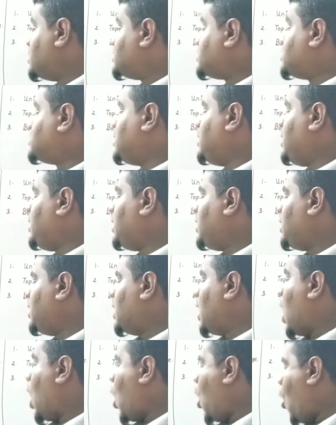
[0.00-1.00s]

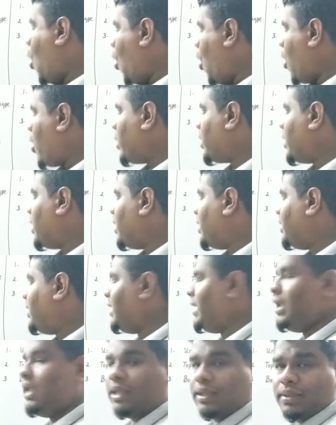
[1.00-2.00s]
C or
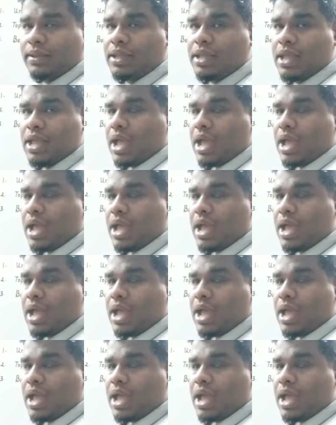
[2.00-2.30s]
D.